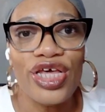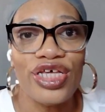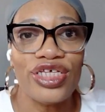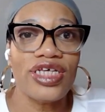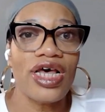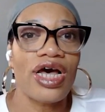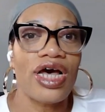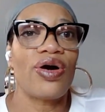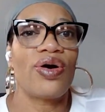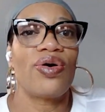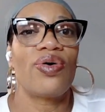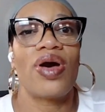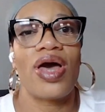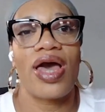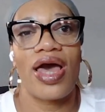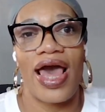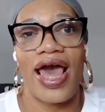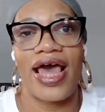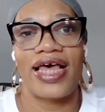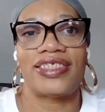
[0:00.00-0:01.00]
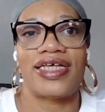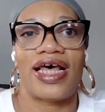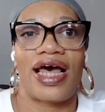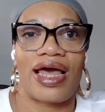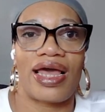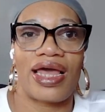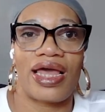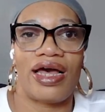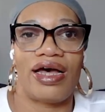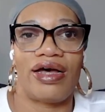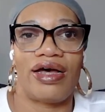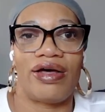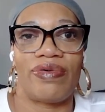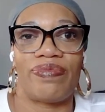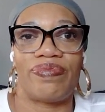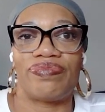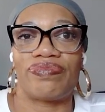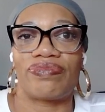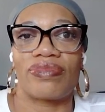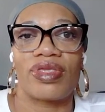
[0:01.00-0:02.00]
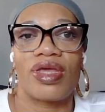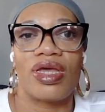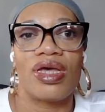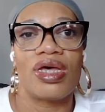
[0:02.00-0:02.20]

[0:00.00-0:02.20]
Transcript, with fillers: so as I, um,